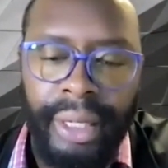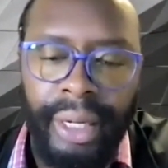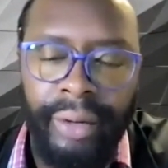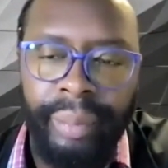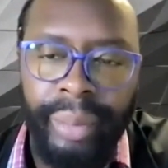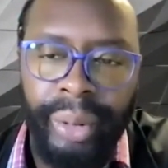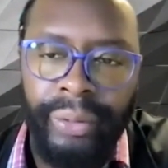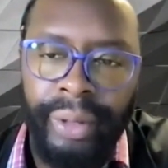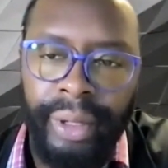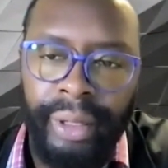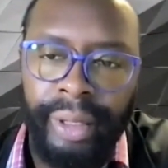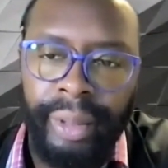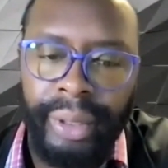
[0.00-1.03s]
of both the
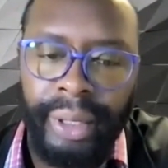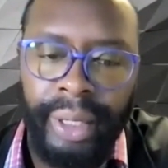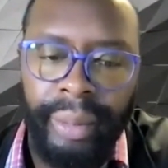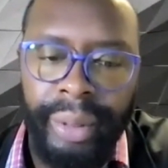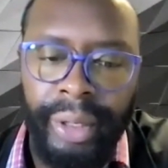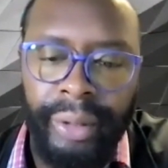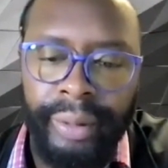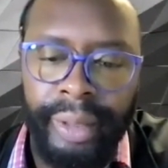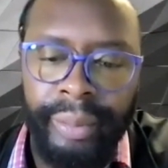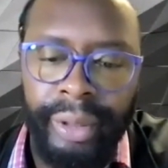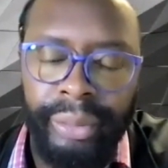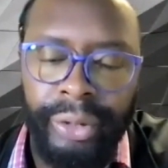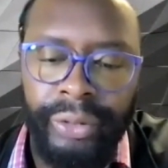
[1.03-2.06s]
Olympic and
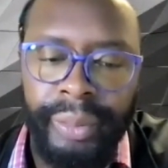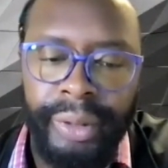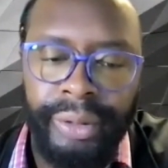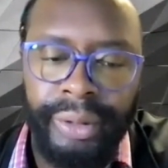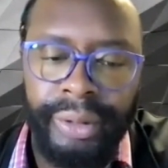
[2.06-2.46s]
Paralympic movements